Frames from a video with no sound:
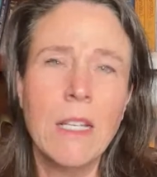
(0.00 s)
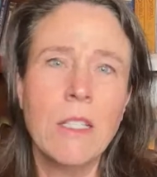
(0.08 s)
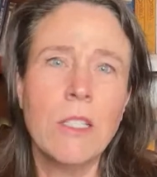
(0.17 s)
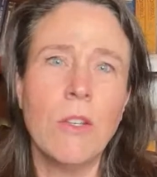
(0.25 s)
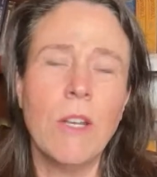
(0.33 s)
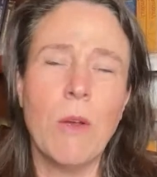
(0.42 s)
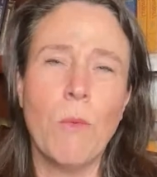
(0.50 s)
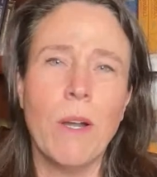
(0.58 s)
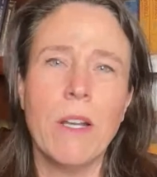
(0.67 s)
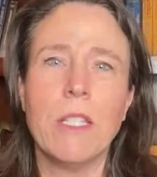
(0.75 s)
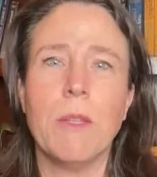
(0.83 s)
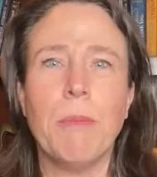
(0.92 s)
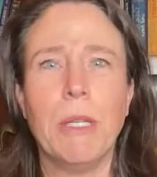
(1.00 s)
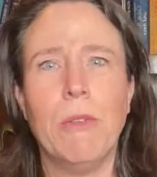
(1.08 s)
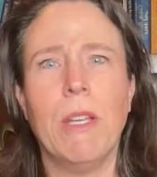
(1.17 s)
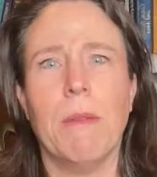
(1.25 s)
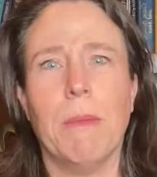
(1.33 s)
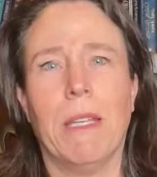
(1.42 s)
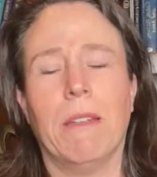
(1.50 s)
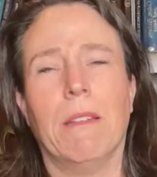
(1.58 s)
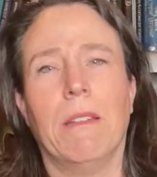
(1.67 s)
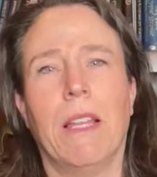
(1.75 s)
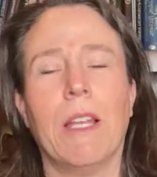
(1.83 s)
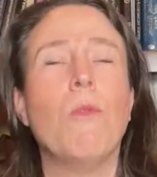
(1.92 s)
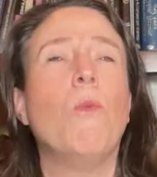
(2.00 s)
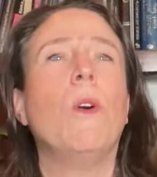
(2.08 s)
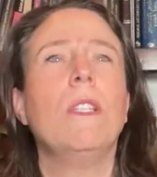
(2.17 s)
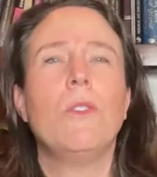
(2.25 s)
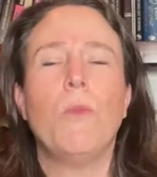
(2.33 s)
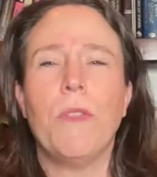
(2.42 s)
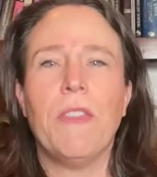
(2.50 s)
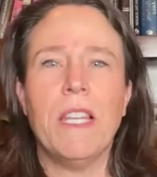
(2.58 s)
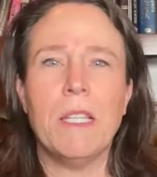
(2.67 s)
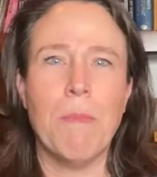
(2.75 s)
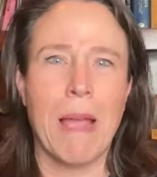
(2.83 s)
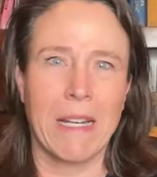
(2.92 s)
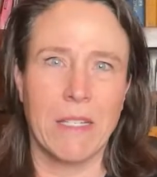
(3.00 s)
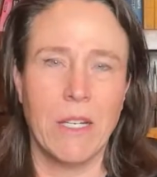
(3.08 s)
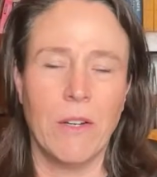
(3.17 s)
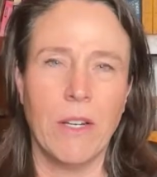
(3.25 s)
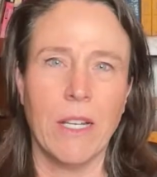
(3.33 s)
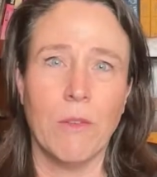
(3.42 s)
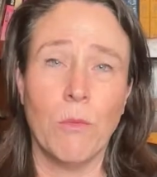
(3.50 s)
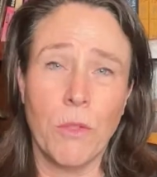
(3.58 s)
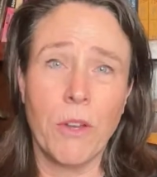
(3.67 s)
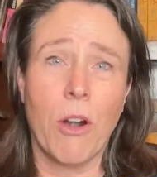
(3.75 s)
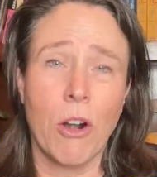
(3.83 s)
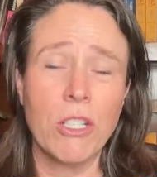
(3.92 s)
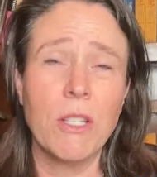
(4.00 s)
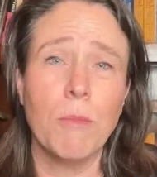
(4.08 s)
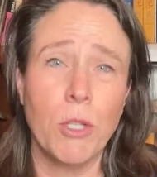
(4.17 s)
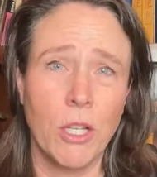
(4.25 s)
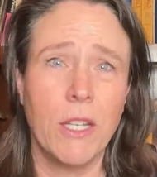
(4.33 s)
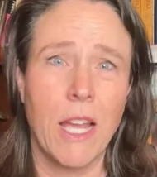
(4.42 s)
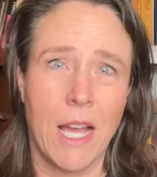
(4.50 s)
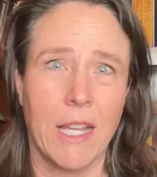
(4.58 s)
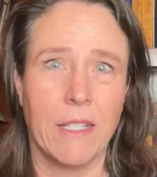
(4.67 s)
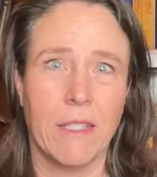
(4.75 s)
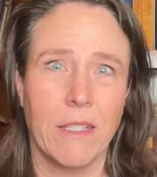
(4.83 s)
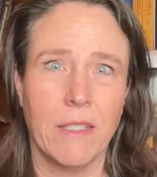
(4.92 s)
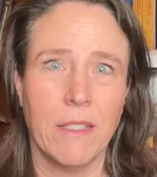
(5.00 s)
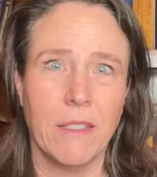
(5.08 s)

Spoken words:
So now, where does the poo come in? Like, what's with these bacteria? Well, there are some good guys,